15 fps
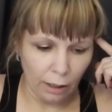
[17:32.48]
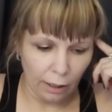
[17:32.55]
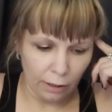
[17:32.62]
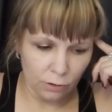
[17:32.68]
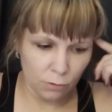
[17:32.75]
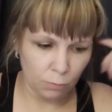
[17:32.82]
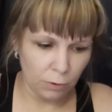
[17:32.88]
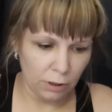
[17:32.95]

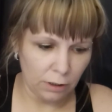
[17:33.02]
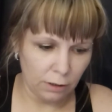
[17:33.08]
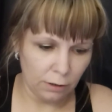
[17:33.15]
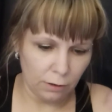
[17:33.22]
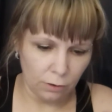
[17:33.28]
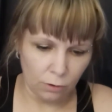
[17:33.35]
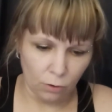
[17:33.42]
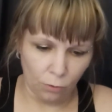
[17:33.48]
as
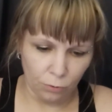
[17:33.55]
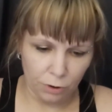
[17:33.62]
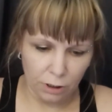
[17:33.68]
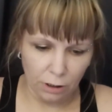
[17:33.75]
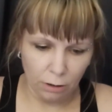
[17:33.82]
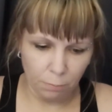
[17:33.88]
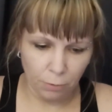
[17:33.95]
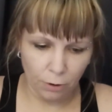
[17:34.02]
we go
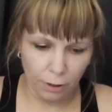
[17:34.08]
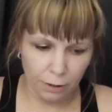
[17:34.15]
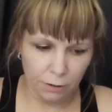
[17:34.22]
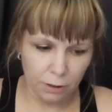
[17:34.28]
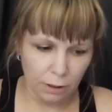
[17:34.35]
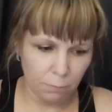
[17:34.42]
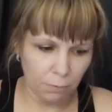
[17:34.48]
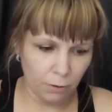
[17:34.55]
deeper and
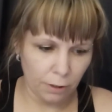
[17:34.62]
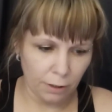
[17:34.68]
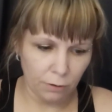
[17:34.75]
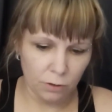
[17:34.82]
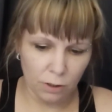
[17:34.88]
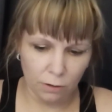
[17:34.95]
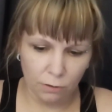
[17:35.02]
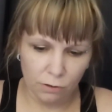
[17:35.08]
deeper
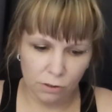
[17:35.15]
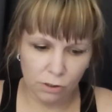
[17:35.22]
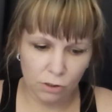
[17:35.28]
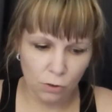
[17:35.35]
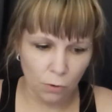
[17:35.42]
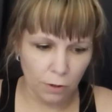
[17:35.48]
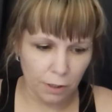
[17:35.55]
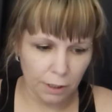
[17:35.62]
into this
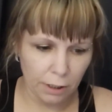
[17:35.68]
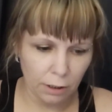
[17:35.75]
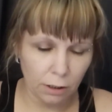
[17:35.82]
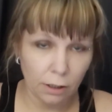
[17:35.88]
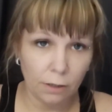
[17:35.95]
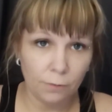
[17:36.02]
story,